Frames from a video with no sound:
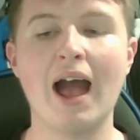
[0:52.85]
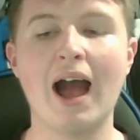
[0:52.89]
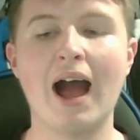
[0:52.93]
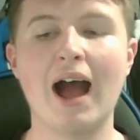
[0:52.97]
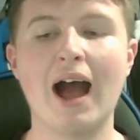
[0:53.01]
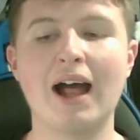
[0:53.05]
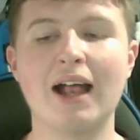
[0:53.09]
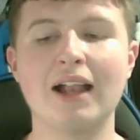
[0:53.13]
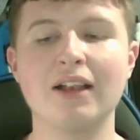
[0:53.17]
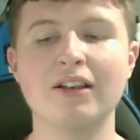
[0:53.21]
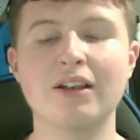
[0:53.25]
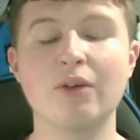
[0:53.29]

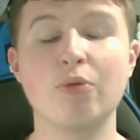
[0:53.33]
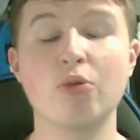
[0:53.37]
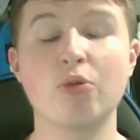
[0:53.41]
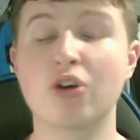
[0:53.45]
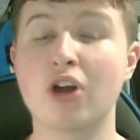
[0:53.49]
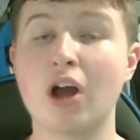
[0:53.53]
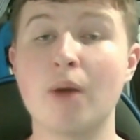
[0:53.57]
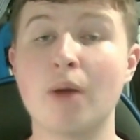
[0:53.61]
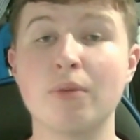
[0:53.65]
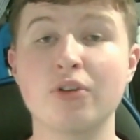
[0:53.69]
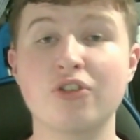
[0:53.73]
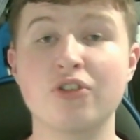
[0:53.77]
And there were a
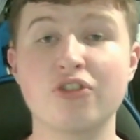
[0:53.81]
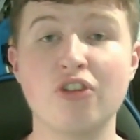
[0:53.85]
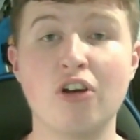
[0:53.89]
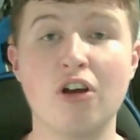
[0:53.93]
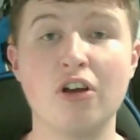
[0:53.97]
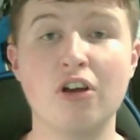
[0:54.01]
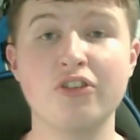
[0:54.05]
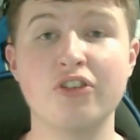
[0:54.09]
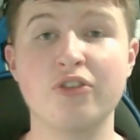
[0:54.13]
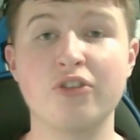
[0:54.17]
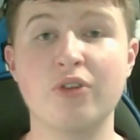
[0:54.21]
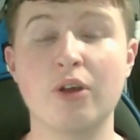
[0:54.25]
couple of
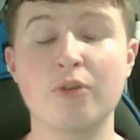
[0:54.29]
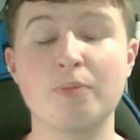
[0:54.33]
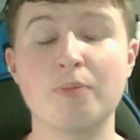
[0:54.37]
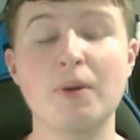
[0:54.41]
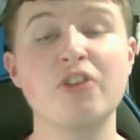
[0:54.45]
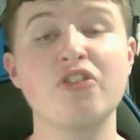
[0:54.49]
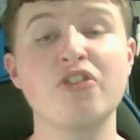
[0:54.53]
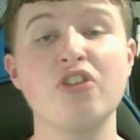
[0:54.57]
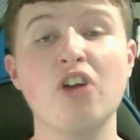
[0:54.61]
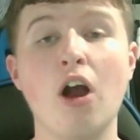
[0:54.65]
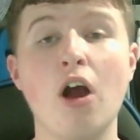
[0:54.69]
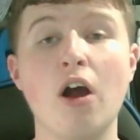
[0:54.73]
chances,
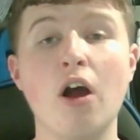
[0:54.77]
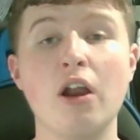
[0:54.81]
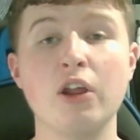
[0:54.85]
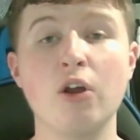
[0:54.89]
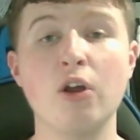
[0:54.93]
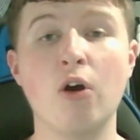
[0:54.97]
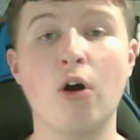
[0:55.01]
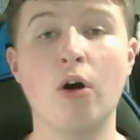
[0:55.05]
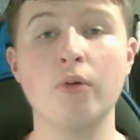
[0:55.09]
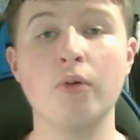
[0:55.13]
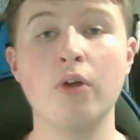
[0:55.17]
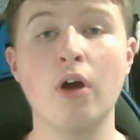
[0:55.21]
especially early
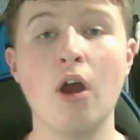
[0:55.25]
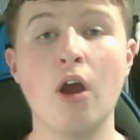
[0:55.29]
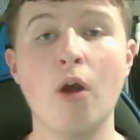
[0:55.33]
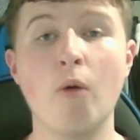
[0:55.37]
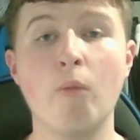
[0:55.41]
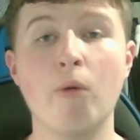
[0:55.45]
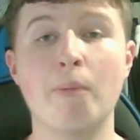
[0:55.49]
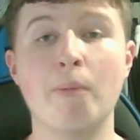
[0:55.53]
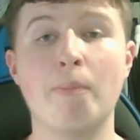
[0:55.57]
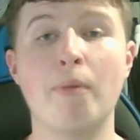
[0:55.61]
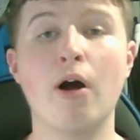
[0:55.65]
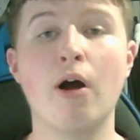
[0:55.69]
on,
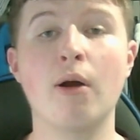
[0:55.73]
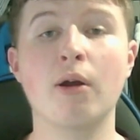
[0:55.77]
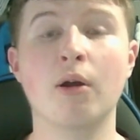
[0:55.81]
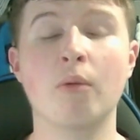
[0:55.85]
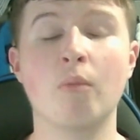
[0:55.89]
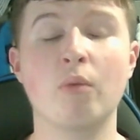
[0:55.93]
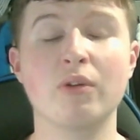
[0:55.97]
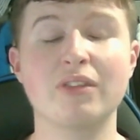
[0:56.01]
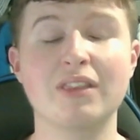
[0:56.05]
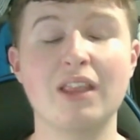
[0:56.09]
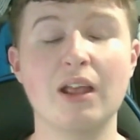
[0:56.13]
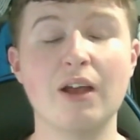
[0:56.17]
where Birmingham
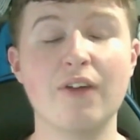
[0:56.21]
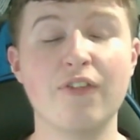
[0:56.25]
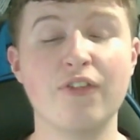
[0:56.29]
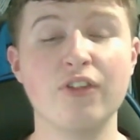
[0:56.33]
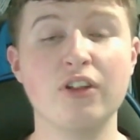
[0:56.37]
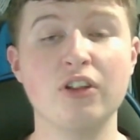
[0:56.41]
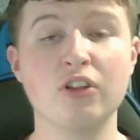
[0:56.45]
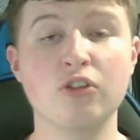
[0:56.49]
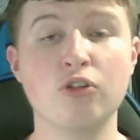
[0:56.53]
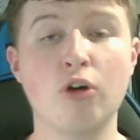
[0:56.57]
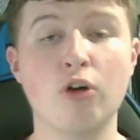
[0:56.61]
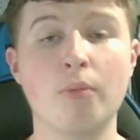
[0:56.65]
were
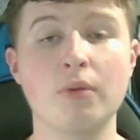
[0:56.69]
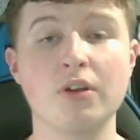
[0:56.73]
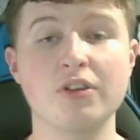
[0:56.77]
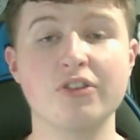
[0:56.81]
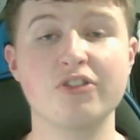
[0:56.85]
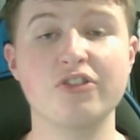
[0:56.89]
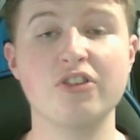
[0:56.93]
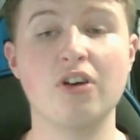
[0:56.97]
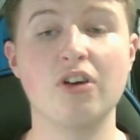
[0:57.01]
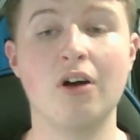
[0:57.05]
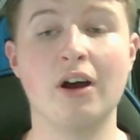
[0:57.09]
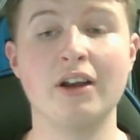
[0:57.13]
definitely the dominant
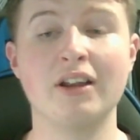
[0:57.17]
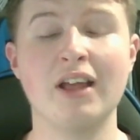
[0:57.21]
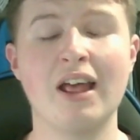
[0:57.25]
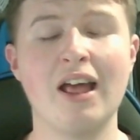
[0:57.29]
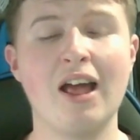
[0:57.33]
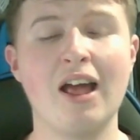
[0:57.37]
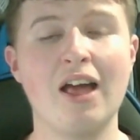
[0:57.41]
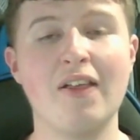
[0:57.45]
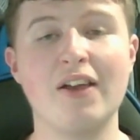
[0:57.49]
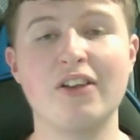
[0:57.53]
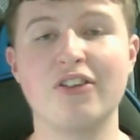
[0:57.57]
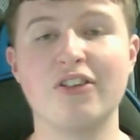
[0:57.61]
side.
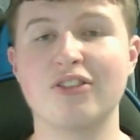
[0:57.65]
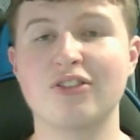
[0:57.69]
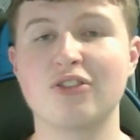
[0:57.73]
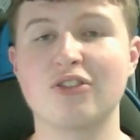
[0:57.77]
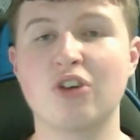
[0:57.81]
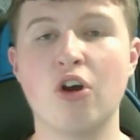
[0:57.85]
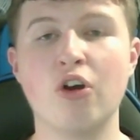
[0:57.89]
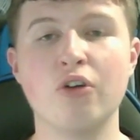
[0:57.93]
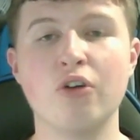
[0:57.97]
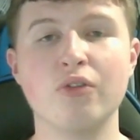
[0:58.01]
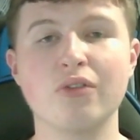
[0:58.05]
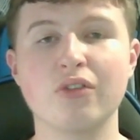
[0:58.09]
They just
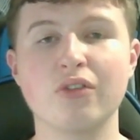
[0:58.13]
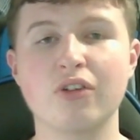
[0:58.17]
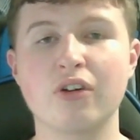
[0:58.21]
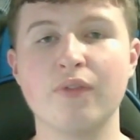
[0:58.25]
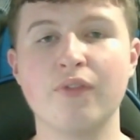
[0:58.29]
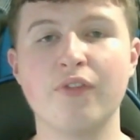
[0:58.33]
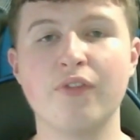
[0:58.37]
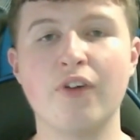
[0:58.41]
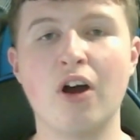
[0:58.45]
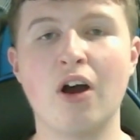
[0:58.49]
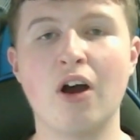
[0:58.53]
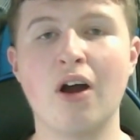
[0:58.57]
couldn't
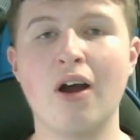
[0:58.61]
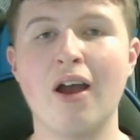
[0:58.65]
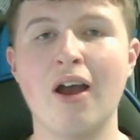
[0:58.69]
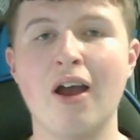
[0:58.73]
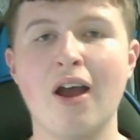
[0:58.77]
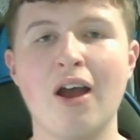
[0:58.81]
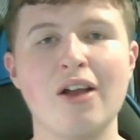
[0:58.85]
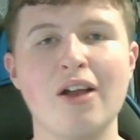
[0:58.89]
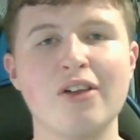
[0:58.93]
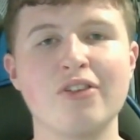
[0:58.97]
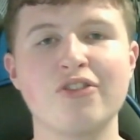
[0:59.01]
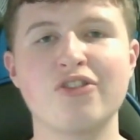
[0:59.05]
convert
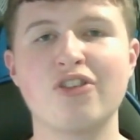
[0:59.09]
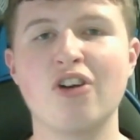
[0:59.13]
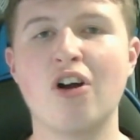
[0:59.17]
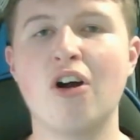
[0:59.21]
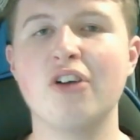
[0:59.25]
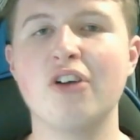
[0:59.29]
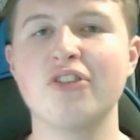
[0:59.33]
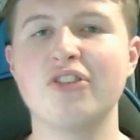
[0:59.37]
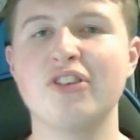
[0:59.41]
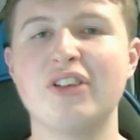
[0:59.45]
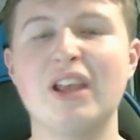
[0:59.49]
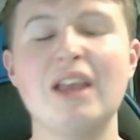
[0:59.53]

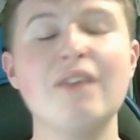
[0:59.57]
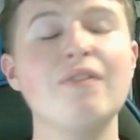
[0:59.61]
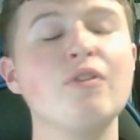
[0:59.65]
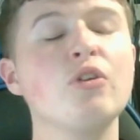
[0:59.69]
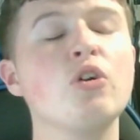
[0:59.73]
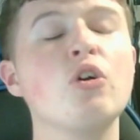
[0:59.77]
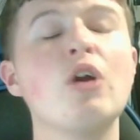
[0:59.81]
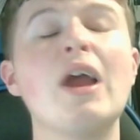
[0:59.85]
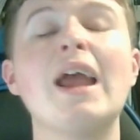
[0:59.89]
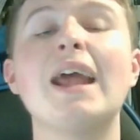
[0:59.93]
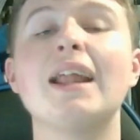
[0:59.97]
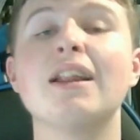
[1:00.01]
chances, even
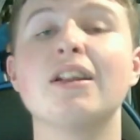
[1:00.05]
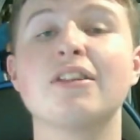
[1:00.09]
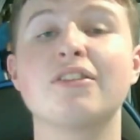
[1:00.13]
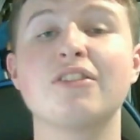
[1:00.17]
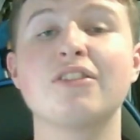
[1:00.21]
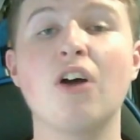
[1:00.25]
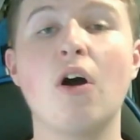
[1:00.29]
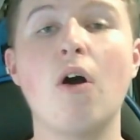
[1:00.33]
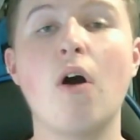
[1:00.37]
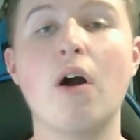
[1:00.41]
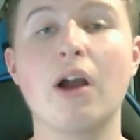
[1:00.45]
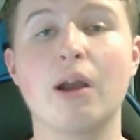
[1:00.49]
hitting the
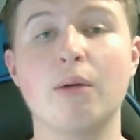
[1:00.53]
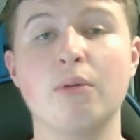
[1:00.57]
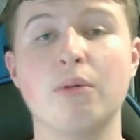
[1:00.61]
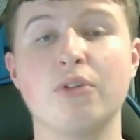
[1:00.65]
target with